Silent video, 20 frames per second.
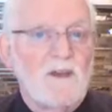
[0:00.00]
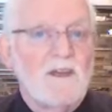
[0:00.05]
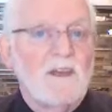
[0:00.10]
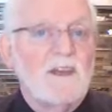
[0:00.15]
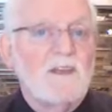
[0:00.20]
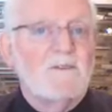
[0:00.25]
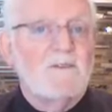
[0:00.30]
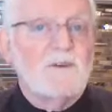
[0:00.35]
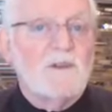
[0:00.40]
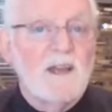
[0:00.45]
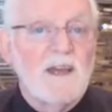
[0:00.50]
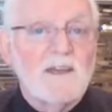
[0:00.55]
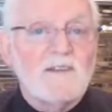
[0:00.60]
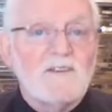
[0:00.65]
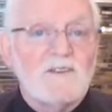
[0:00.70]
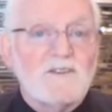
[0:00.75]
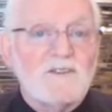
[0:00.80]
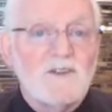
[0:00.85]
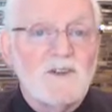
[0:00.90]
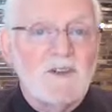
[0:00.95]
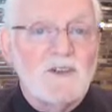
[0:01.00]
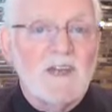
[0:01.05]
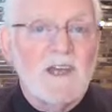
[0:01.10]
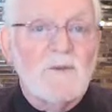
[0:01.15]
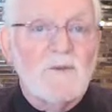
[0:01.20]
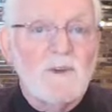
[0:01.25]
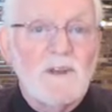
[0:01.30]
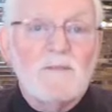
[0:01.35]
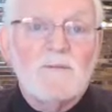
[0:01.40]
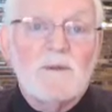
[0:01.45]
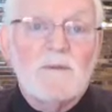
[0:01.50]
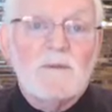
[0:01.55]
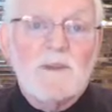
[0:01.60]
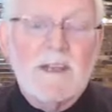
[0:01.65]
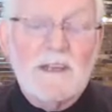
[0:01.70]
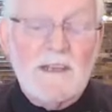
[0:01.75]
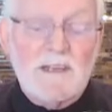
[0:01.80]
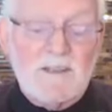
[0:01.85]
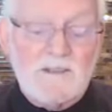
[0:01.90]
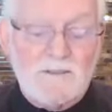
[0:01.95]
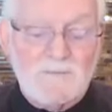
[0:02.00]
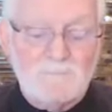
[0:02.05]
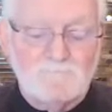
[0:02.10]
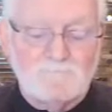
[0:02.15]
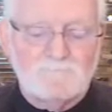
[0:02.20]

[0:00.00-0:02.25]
If you'd like to turn there with me, please.